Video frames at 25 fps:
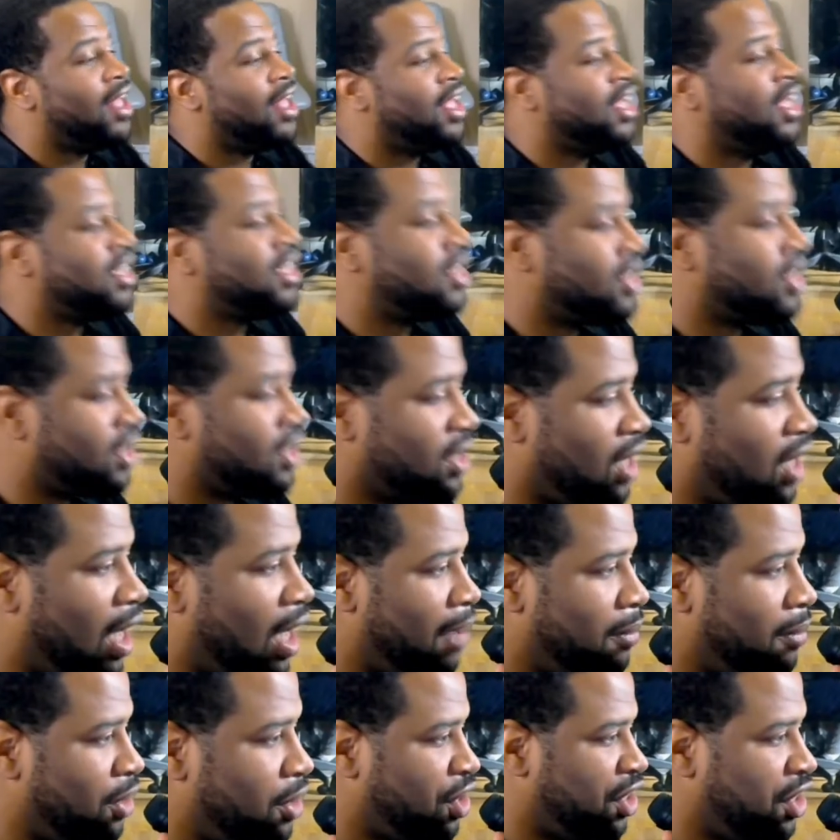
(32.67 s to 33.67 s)
It's a
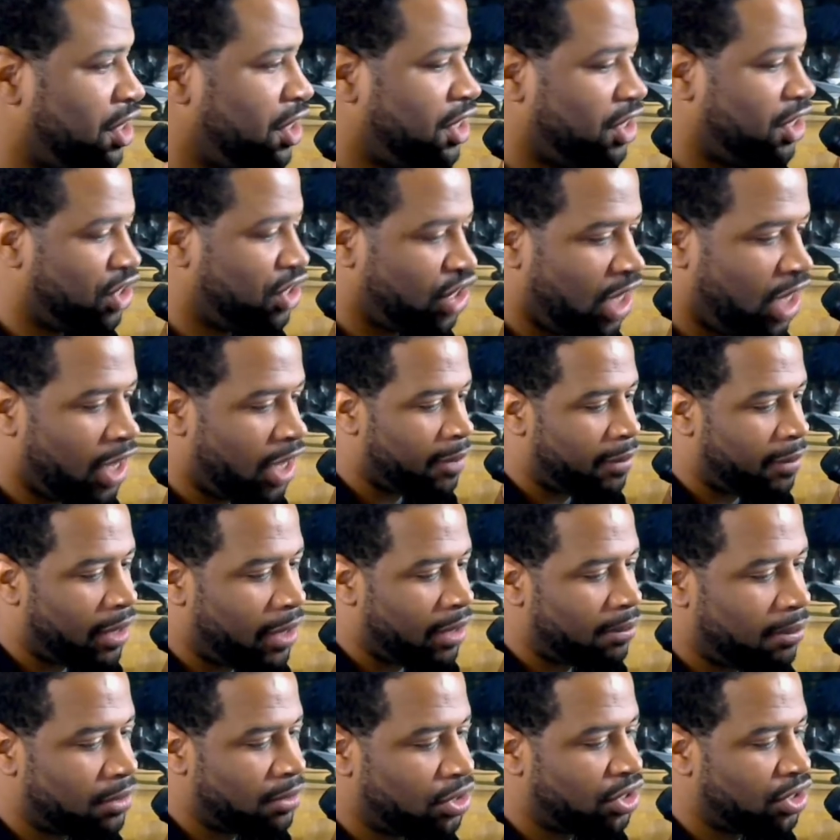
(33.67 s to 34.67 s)
slot machine,
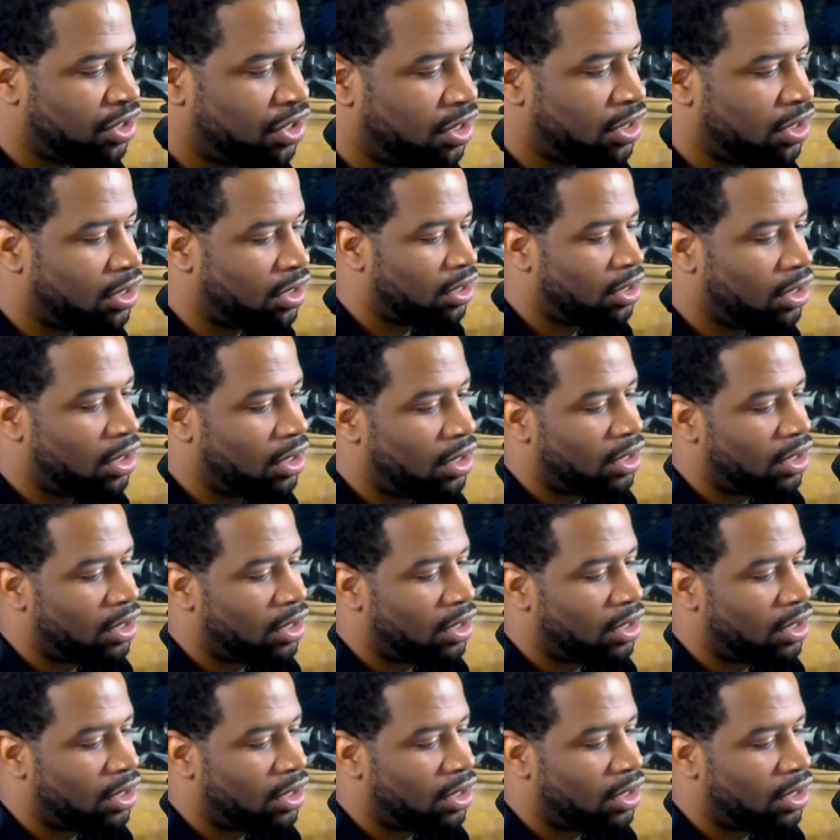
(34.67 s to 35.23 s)
jackpot machine.